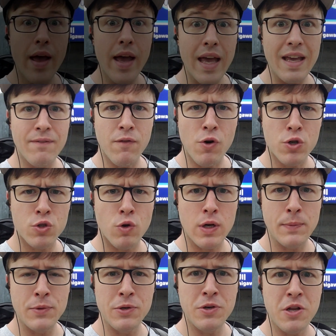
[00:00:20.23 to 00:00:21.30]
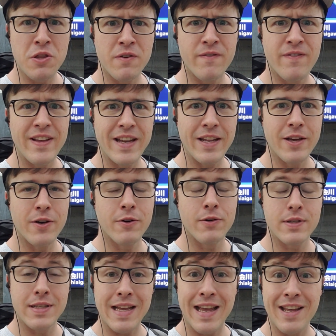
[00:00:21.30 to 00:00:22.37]
Hey folks, welcome to another video.
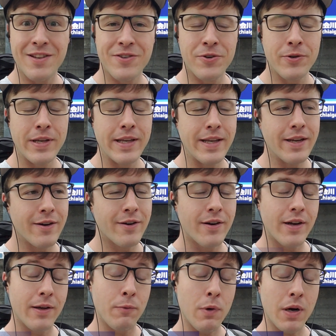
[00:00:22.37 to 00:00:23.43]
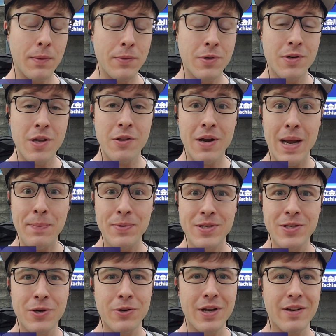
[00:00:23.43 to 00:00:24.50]
It's Andrew here. Welcome to another
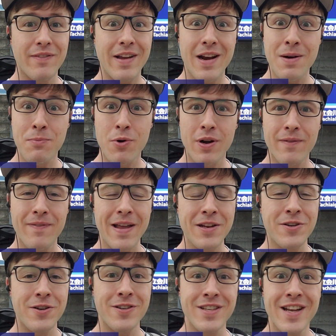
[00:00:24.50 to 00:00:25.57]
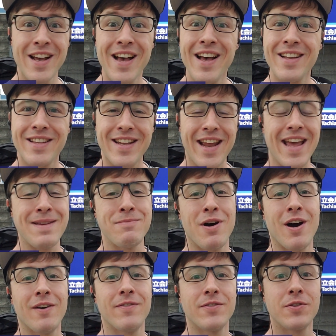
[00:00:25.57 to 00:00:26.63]
episode of Airport Adventures. Today I'm
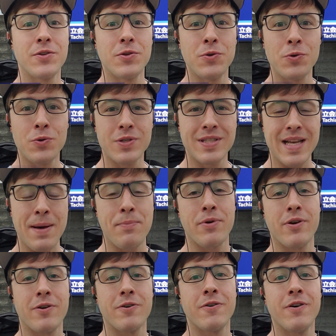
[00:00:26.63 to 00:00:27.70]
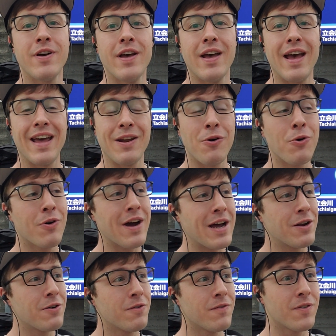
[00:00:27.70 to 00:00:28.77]
off to Sapporo and
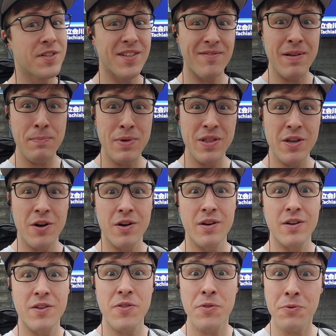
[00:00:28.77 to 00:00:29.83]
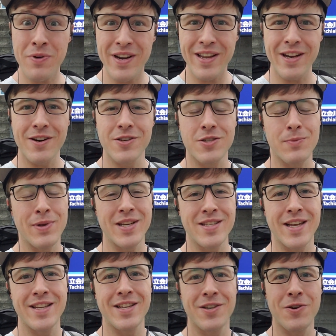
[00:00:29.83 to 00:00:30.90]
Hokkaido. First time I've been there in 3 years, so I'm
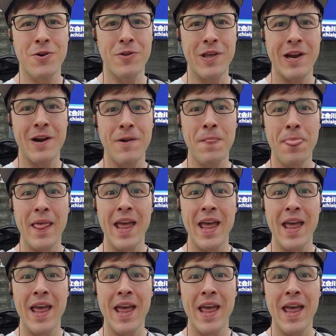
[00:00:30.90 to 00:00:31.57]
excited to go there.